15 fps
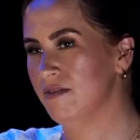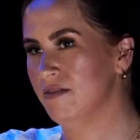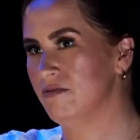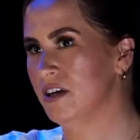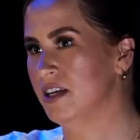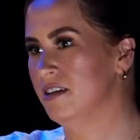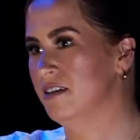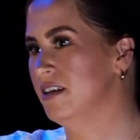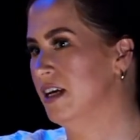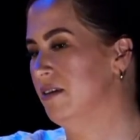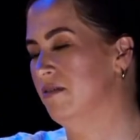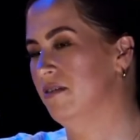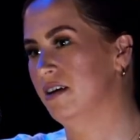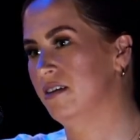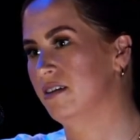written
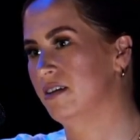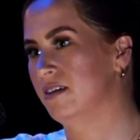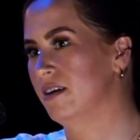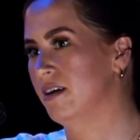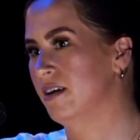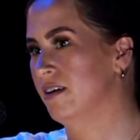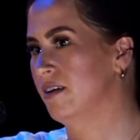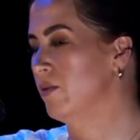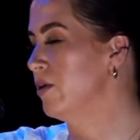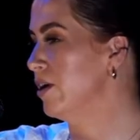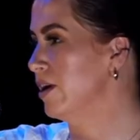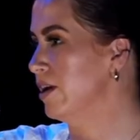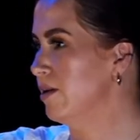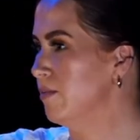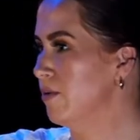now in a while, but